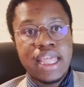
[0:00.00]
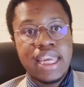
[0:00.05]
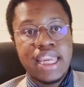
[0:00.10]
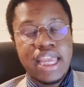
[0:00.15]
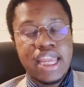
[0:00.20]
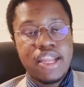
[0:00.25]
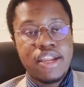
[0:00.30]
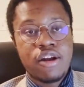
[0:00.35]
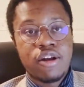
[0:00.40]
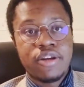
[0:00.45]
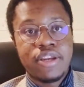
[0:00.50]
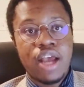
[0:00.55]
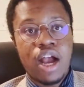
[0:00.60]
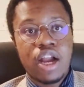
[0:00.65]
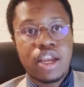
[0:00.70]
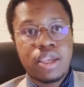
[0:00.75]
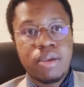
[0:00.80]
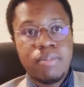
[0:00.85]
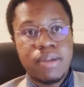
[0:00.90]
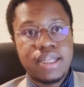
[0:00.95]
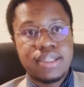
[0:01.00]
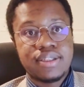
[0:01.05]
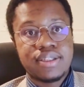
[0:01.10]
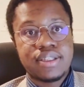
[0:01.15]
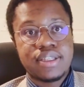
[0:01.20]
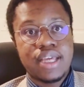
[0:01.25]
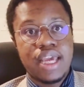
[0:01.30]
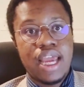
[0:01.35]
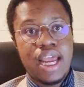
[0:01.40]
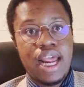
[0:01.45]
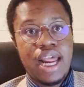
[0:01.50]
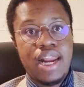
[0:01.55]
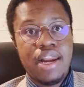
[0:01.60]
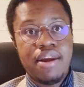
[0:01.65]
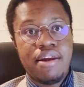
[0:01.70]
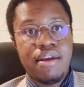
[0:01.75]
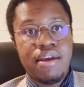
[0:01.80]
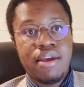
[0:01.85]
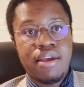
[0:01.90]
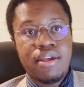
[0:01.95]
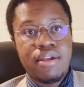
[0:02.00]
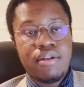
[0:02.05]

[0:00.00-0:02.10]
need your documents and